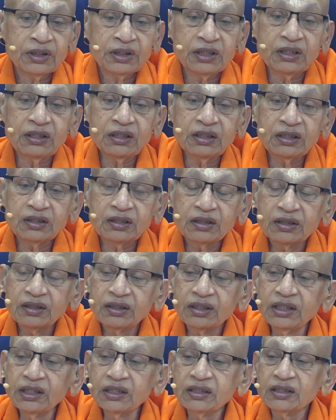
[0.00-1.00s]
the
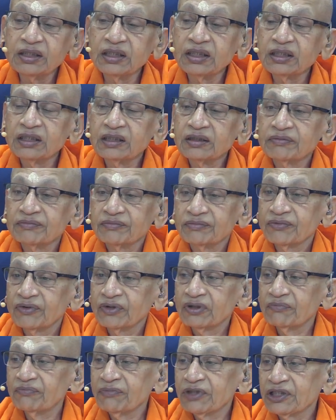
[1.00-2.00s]
reasoning or
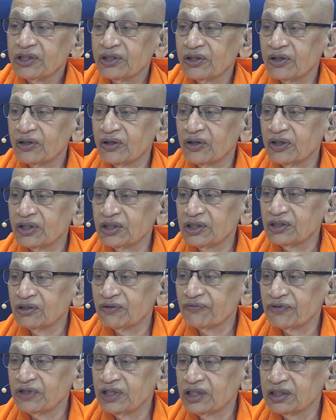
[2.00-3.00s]
the methodology
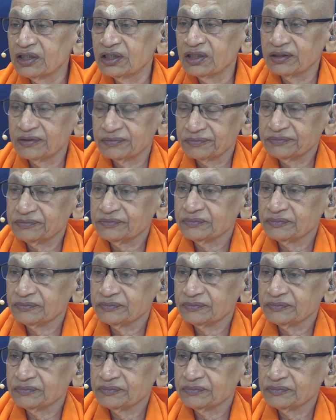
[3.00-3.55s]
of reasoning